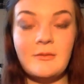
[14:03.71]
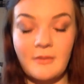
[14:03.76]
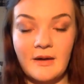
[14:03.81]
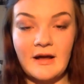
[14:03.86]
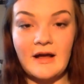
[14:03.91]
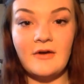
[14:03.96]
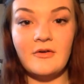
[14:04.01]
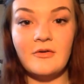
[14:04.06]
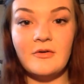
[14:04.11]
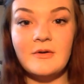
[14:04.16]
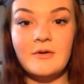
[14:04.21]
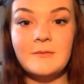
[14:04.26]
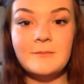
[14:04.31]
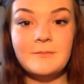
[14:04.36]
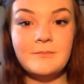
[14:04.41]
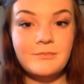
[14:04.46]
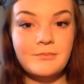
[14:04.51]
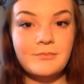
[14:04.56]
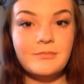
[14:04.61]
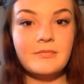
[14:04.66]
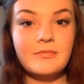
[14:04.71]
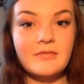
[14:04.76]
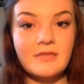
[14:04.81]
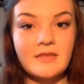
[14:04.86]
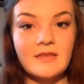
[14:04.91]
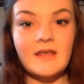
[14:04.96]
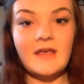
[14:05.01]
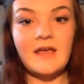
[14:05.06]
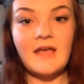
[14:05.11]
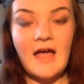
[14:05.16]
well.
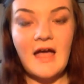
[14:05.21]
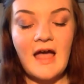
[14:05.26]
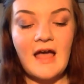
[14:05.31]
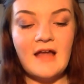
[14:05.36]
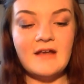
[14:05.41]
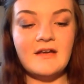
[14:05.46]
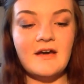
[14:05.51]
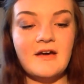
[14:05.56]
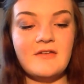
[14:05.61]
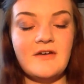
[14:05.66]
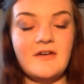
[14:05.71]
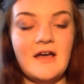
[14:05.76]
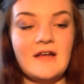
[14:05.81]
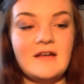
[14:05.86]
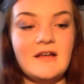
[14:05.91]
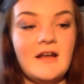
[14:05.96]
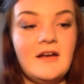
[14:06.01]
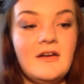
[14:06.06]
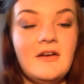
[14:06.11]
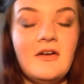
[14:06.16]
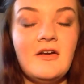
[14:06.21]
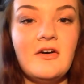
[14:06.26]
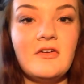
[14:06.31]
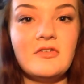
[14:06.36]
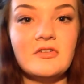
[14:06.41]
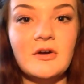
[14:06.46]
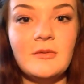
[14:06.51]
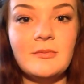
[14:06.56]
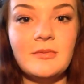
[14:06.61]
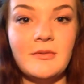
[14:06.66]
And I've had a lot
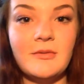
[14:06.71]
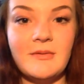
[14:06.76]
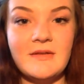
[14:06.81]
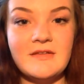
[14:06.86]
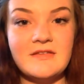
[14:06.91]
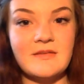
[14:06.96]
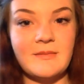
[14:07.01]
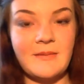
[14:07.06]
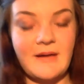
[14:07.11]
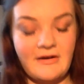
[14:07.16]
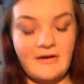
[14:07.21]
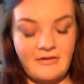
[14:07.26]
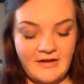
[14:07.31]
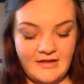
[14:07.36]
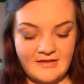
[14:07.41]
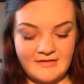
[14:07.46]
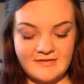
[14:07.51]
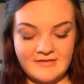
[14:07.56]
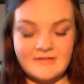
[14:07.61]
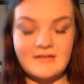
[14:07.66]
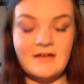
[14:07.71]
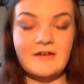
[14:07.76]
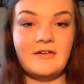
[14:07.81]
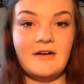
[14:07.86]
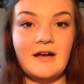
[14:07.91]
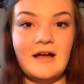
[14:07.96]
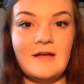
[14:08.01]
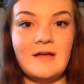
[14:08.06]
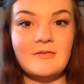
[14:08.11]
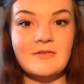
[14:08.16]
of compliments about it, so I
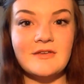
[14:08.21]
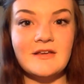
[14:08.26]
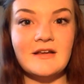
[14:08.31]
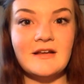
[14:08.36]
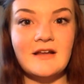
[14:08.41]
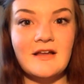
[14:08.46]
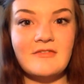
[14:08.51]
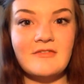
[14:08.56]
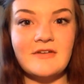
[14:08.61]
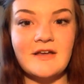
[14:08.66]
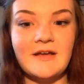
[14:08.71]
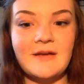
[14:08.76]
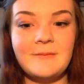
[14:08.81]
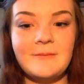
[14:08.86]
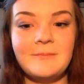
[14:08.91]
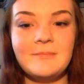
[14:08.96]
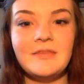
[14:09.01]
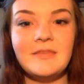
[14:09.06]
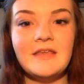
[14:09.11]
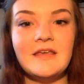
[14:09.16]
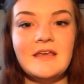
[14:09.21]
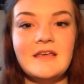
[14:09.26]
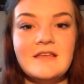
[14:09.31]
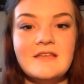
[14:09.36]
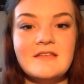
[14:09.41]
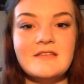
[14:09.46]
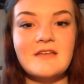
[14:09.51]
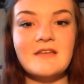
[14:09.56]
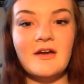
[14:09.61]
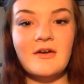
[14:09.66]
absolutely love it.
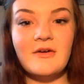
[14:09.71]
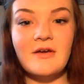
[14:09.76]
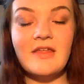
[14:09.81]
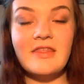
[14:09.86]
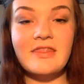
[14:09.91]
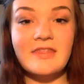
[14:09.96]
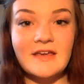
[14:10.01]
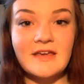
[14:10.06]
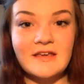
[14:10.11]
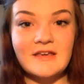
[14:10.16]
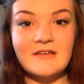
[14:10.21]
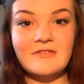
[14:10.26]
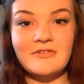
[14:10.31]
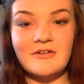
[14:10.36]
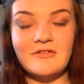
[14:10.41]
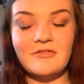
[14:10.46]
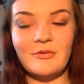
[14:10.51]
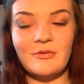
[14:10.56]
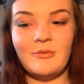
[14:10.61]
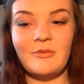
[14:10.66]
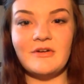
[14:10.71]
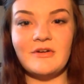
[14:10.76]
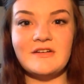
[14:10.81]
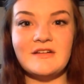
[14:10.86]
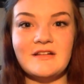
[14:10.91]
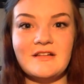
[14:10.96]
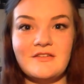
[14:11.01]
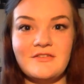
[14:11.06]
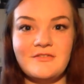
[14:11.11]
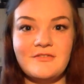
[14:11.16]
So thank you for everyone
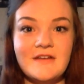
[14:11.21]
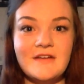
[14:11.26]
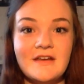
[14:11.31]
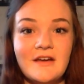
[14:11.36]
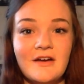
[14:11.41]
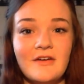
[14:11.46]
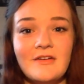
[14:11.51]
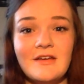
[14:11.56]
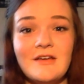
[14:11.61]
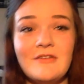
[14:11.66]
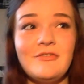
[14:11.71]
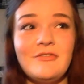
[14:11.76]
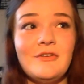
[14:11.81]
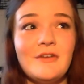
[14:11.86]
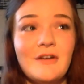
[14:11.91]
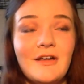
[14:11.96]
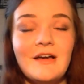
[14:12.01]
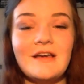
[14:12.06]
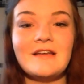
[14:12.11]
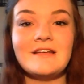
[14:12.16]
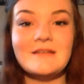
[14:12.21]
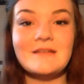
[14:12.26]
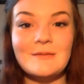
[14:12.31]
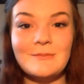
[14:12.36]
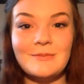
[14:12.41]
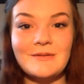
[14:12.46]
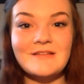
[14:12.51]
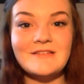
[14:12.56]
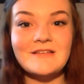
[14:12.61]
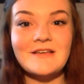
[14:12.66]
watching this video. If you liked it,
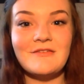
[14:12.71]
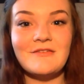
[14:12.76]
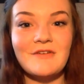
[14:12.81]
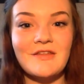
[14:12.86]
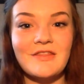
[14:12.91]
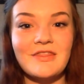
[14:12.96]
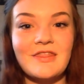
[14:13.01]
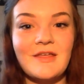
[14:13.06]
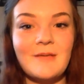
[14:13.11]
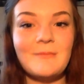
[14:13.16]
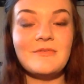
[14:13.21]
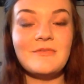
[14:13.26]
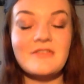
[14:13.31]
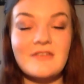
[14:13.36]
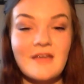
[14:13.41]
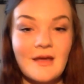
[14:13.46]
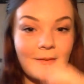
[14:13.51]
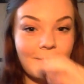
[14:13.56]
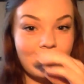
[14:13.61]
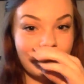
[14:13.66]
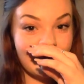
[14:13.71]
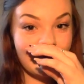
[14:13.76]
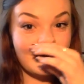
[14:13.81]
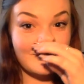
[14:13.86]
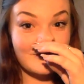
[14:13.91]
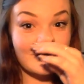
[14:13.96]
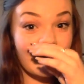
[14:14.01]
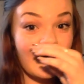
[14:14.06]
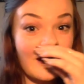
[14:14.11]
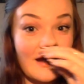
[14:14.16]
please give it a thumbs up,
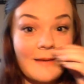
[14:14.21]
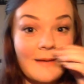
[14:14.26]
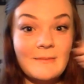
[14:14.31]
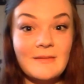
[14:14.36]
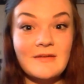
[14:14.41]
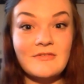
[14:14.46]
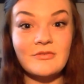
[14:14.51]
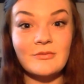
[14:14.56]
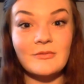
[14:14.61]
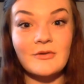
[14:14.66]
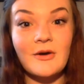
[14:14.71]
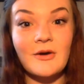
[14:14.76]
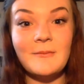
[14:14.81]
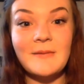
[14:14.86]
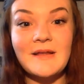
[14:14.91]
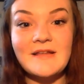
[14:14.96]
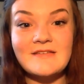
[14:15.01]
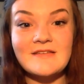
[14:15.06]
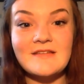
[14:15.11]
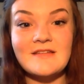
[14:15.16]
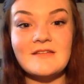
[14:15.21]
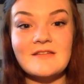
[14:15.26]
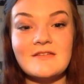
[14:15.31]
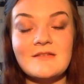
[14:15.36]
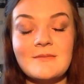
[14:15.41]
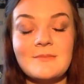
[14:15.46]
subscribe, leave some comments in the